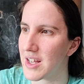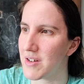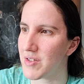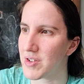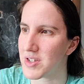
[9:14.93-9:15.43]

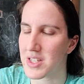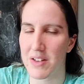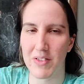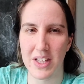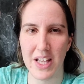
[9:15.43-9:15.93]
interviews and
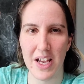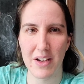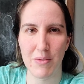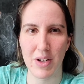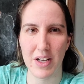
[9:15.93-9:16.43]
stuff like
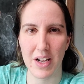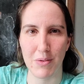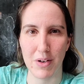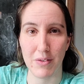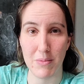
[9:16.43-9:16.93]
that when I
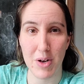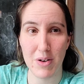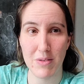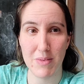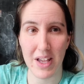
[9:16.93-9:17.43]
work from
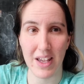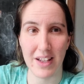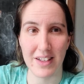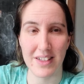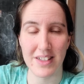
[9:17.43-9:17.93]
home,
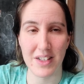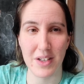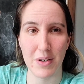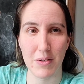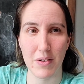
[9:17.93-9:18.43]
and, you
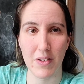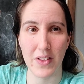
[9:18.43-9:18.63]
know,